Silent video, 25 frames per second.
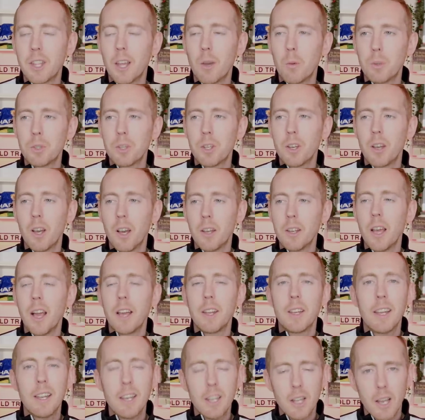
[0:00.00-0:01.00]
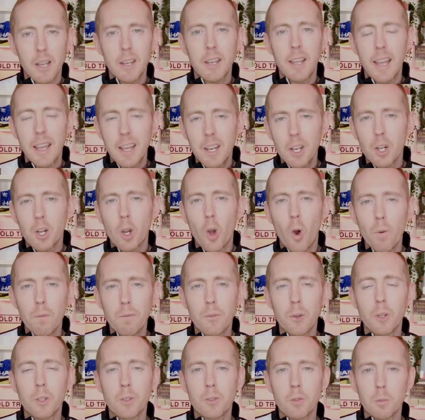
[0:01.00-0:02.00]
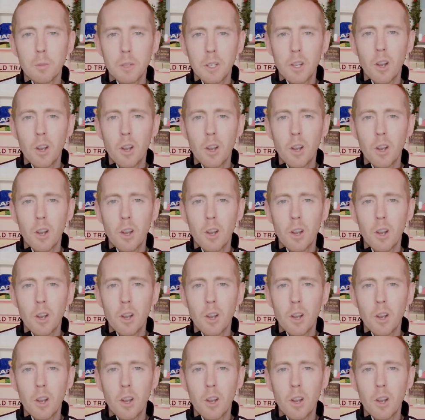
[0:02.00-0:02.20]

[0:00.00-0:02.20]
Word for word: There was a, an, an, inner, an inner confidence from